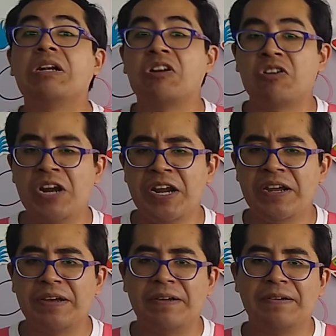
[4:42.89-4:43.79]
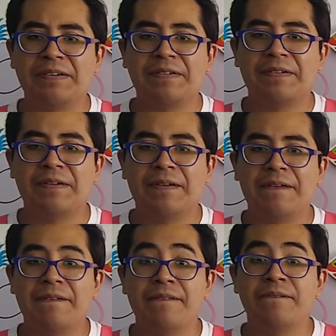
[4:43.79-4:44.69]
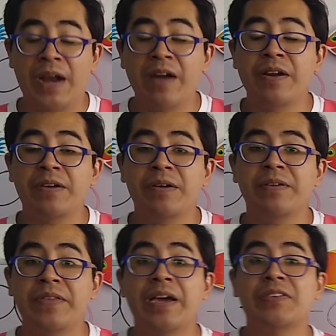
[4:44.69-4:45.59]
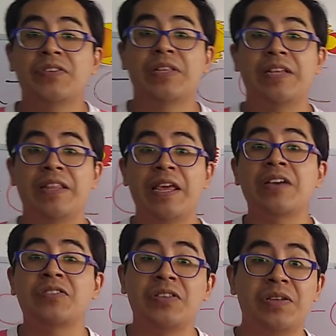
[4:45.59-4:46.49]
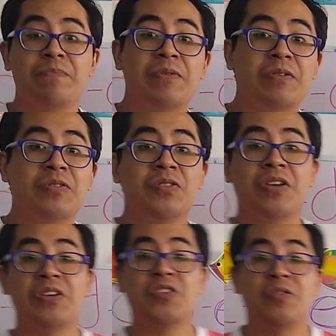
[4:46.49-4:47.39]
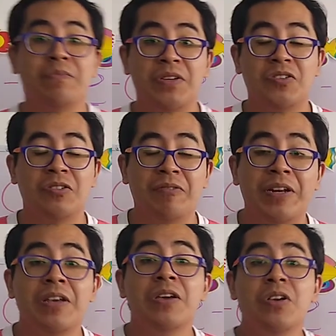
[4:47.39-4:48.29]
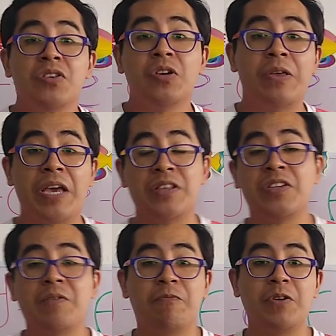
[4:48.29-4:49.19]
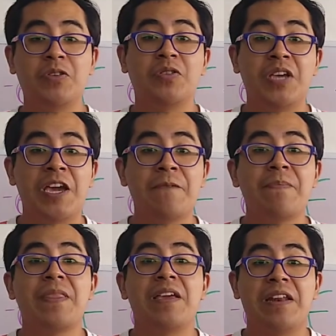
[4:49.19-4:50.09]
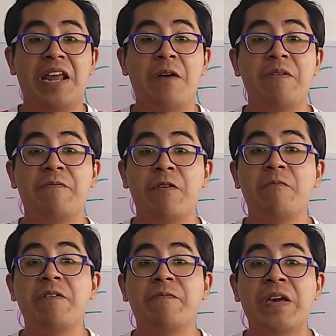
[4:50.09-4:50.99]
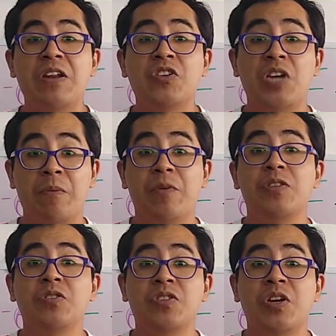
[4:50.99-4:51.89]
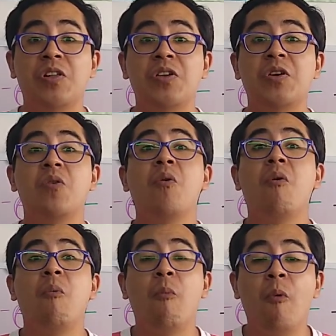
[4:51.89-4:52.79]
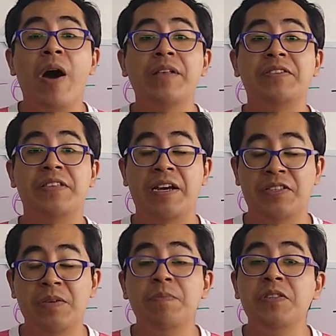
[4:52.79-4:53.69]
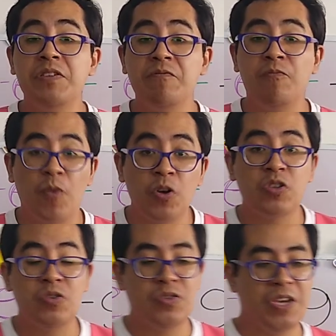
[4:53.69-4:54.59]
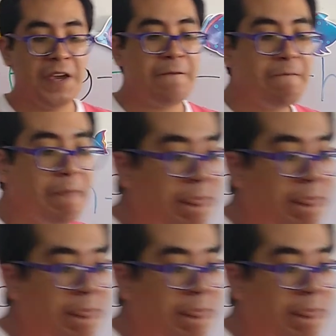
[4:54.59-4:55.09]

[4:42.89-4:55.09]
ring. Very good, excellent, excellent pronunciation, my children. So that's it for today. Now, before we finish, I'm going to tell you what's the activity for today.